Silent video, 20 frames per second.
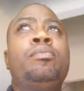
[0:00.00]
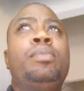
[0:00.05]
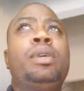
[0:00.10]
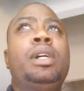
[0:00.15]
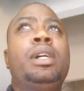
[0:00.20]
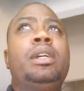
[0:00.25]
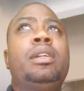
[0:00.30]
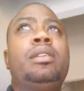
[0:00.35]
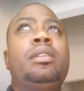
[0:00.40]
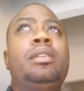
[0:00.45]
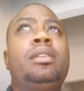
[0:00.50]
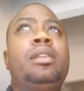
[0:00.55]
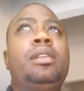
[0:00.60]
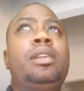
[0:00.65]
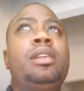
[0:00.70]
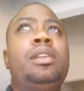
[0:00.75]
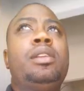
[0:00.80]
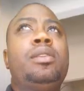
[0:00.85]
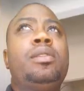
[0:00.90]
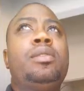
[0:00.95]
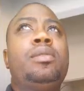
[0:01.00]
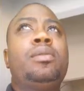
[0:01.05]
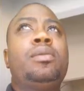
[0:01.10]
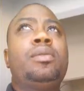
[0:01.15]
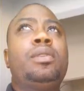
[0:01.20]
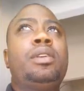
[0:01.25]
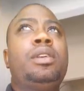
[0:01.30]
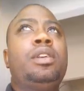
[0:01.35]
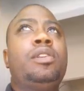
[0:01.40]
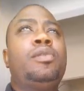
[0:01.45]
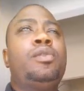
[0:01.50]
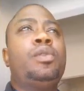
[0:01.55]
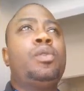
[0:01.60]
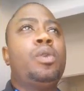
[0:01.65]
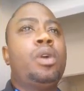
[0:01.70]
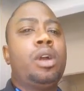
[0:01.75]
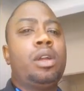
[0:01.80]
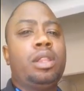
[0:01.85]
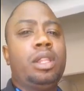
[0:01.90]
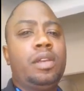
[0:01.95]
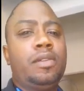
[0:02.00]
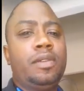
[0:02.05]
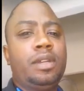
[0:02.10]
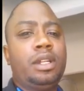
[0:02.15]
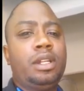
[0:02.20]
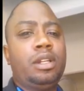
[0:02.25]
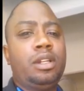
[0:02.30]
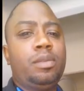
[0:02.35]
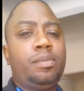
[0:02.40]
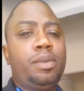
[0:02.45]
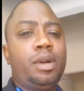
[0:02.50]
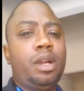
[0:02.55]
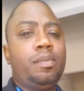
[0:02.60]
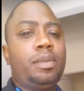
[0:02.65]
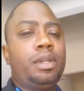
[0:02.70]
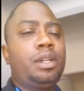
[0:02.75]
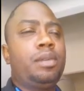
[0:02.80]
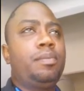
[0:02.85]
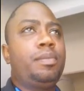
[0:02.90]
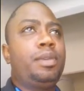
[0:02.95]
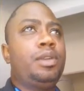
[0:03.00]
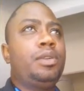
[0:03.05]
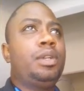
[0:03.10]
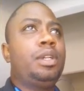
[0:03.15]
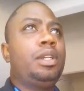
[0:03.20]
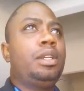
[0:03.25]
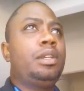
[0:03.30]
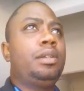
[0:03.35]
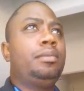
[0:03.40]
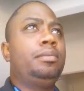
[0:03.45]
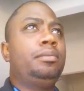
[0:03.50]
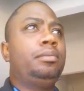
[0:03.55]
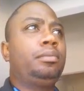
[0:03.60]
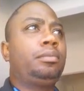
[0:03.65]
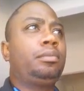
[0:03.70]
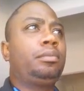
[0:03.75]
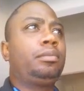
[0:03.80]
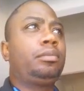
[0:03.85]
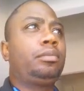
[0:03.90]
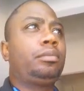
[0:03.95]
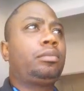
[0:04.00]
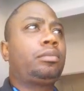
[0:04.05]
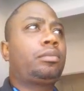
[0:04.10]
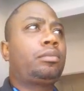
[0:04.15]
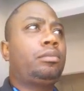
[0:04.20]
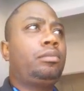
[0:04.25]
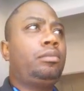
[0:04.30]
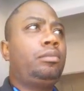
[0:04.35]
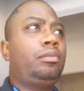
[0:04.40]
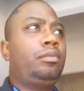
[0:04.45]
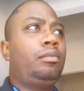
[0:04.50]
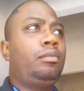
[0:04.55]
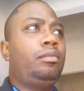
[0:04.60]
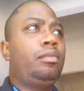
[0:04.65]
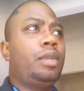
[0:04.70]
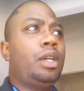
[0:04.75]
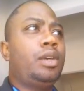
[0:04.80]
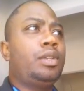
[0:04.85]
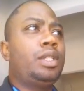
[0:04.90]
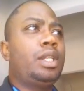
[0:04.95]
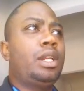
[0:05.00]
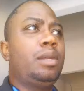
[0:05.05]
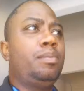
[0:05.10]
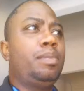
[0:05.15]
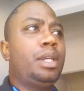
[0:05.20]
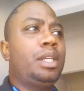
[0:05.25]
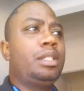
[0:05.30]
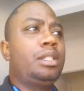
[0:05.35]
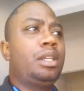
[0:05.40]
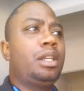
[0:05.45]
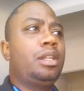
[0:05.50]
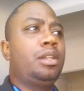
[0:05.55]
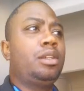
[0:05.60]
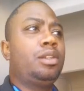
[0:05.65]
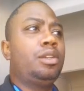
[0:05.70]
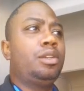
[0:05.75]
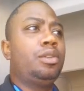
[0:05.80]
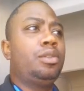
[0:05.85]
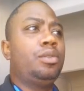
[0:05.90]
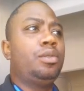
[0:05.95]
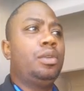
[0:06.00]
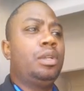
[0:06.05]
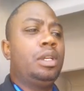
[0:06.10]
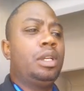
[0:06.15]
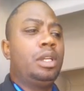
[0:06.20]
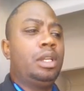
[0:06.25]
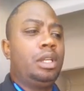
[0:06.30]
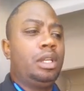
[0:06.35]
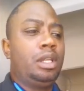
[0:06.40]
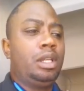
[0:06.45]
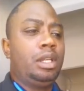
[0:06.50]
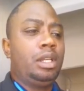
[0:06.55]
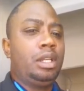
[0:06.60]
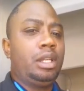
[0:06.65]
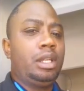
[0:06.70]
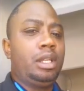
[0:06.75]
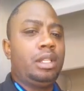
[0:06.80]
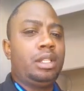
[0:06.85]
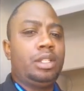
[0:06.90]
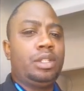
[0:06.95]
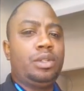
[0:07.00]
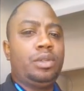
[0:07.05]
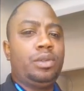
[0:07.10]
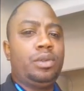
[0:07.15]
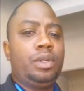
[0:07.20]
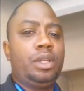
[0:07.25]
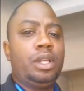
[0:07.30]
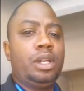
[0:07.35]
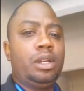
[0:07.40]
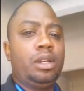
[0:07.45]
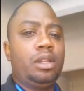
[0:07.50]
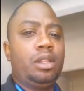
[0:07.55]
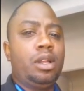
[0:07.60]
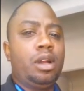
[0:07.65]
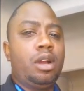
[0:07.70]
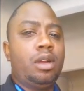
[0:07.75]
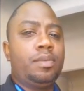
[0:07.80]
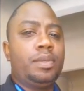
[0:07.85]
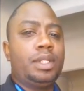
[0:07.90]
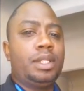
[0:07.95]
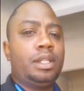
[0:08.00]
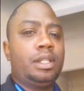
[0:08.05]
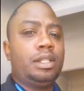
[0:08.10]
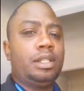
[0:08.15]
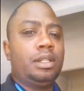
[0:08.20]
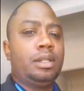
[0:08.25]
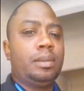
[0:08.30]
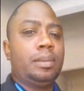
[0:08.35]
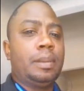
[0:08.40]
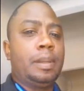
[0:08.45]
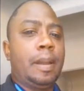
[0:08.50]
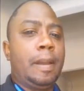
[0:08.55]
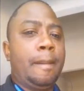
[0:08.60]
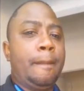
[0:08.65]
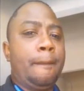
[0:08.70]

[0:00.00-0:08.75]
But you know, if you are living in an apartment community, I'll say the best thing to do is to get an alarm system